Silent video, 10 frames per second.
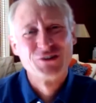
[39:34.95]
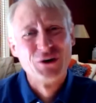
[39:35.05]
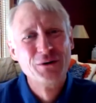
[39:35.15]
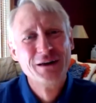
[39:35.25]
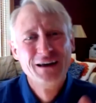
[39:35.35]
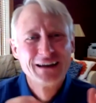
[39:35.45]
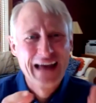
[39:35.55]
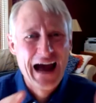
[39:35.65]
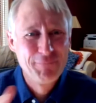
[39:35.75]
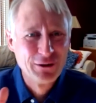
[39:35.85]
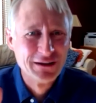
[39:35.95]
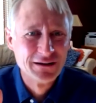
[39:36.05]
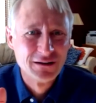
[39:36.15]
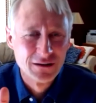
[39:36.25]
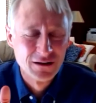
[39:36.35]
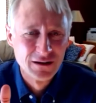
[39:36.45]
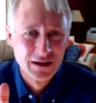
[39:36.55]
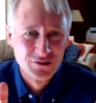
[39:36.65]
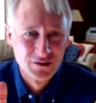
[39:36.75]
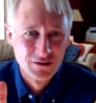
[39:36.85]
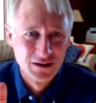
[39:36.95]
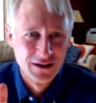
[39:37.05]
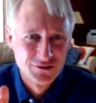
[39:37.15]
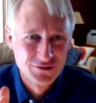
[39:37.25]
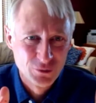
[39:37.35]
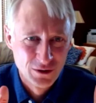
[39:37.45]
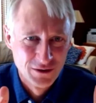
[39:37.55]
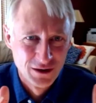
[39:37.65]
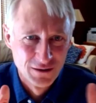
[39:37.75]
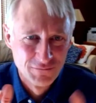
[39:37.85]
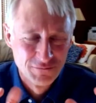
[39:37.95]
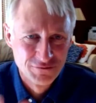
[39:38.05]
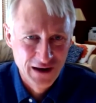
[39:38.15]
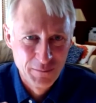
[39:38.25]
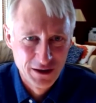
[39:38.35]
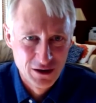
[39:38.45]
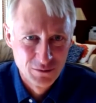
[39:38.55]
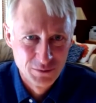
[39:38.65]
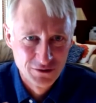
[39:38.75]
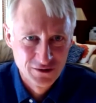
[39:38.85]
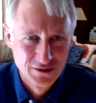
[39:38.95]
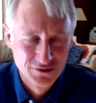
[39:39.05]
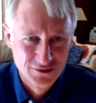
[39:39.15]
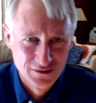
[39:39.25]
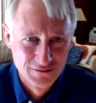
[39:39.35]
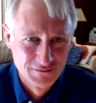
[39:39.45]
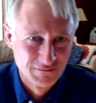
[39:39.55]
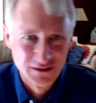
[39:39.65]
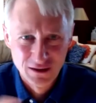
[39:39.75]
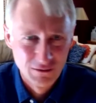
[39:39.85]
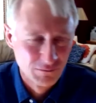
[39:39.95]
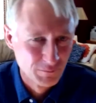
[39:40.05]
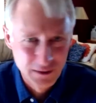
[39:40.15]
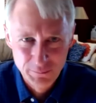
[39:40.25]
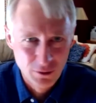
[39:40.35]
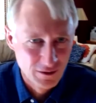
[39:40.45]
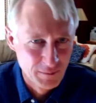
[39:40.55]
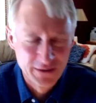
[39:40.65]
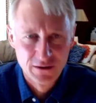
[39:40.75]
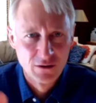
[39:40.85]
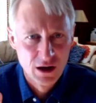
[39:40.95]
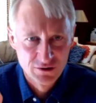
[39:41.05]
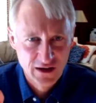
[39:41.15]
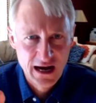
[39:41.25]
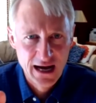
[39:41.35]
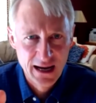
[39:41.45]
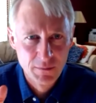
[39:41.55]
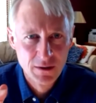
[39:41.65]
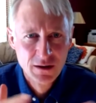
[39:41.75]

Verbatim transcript: So Kaplan as a as sort of a family owned business and you know people have been there a long time